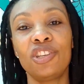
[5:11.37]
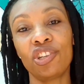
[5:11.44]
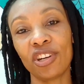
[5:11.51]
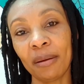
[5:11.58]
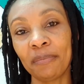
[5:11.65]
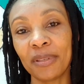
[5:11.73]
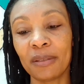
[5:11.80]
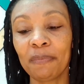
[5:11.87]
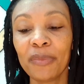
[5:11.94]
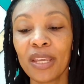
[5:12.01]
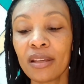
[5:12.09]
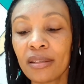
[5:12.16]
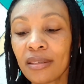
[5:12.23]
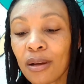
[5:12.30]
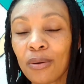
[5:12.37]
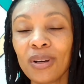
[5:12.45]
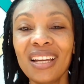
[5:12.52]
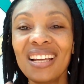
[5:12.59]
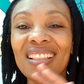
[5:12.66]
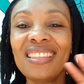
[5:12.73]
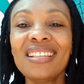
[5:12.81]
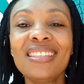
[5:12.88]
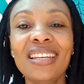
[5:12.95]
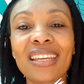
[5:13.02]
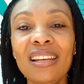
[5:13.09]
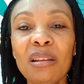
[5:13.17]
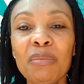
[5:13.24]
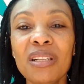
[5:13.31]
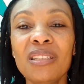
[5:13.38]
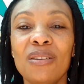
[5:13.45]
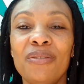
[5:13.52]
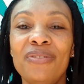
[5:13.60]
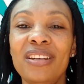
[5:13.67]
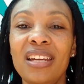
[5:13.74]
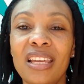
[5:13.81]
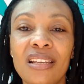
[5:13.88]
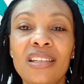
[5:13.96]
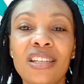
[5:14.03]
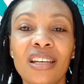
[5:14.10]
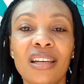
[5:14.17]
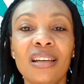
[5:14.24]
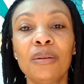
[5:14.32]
shrubs. So there's that element of nature